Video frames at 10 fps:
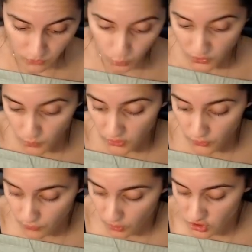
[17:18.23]
With the Wheel
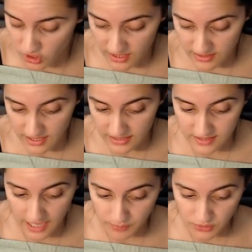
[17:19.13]
of Fortune, that's
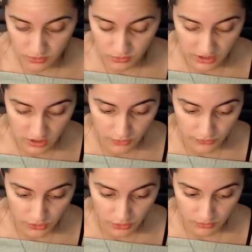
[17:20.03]
absolutely here
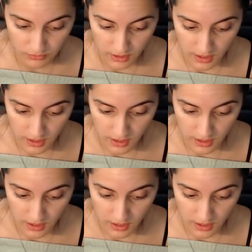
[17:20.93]
for you.